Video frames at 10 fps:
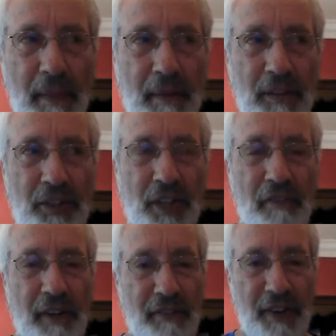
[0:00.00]

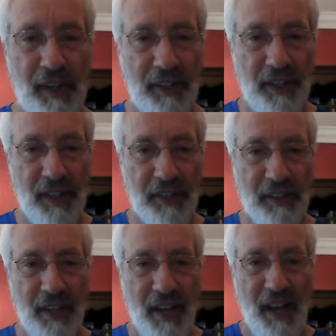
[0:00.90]
discovering
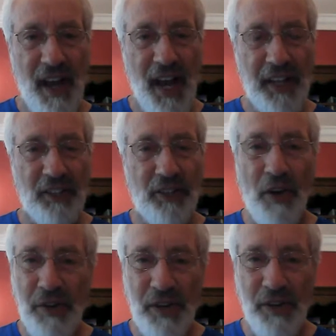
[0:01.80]
fearlessness, and it's
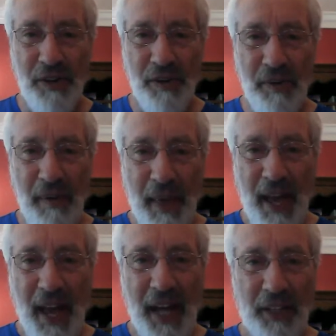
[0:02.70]
so new
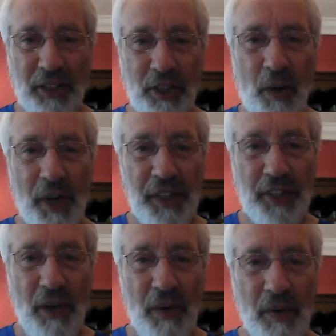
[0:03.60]
and it's so one's
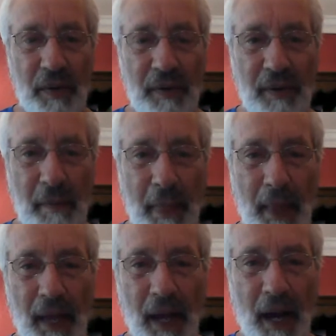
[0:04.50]
own,
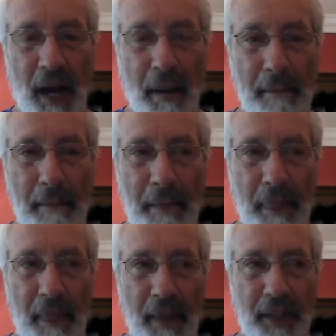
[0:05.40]

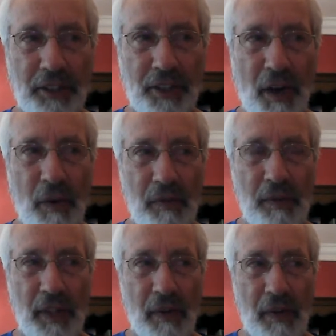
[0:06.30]
that it's so,
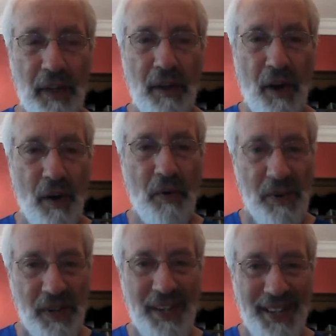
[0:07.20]
that
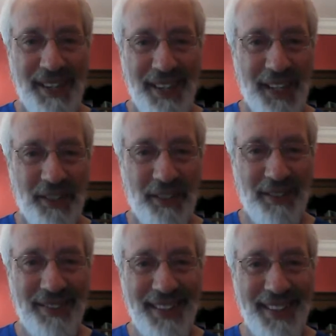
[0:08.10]

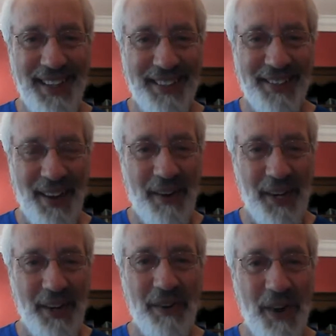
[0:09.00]
it's there.
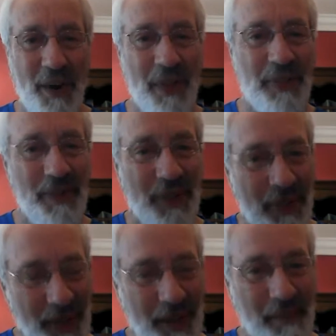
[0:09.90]
You don't know it through the
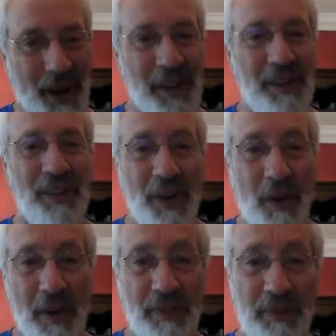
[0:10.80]
thinking mind, you
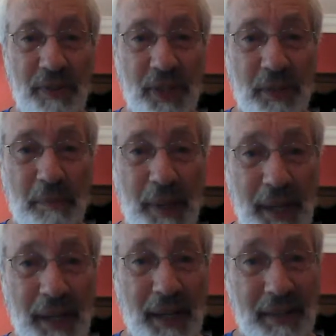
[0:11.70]
know it through just
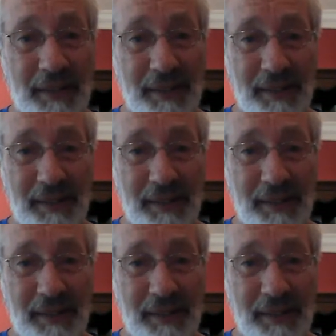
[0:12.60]
being it.